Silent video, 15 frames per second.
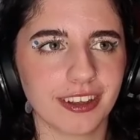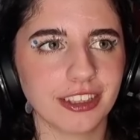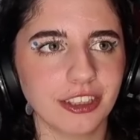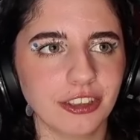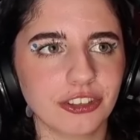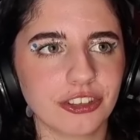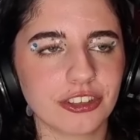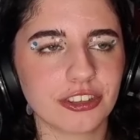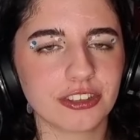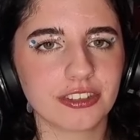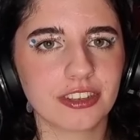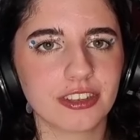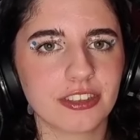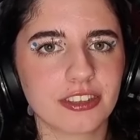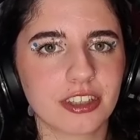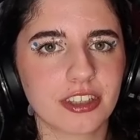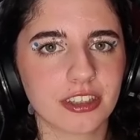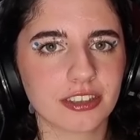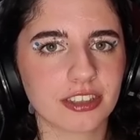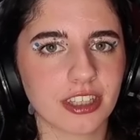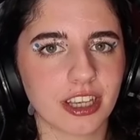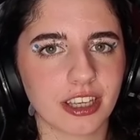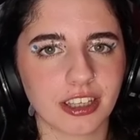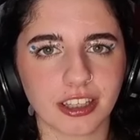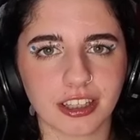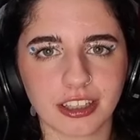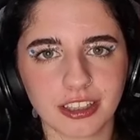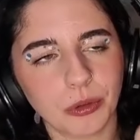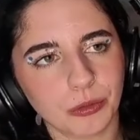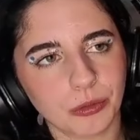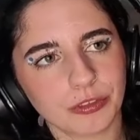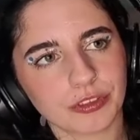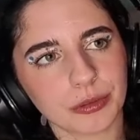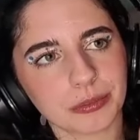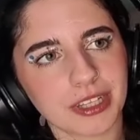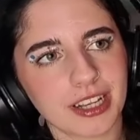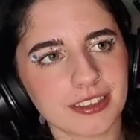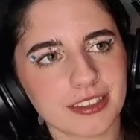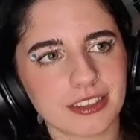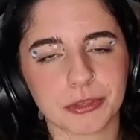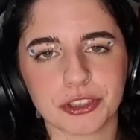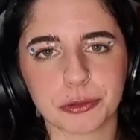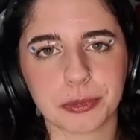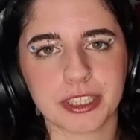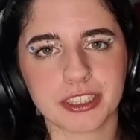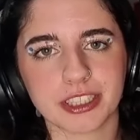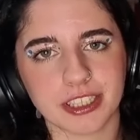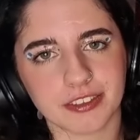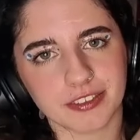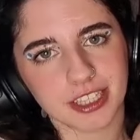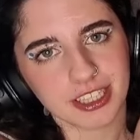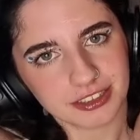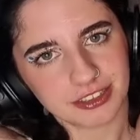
Like, just discussing, well, from that perspective,